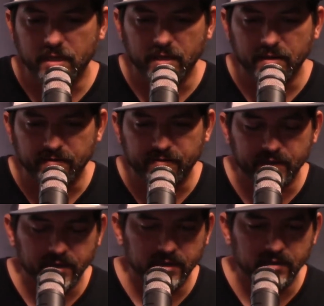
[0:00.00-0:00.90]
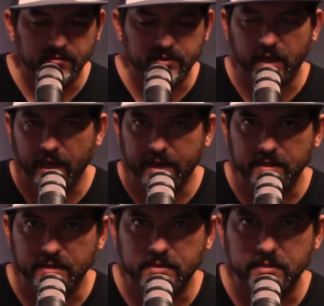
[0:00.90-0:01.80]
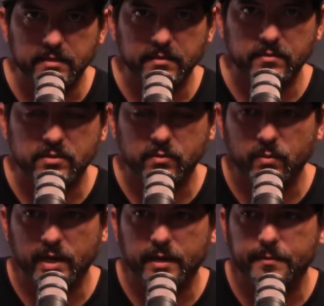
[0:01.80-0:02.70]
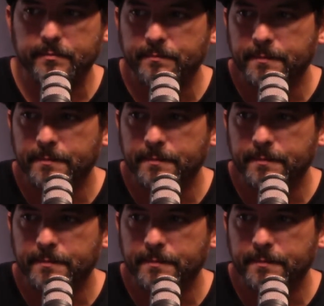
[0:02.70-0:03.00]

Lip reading: of clients, to where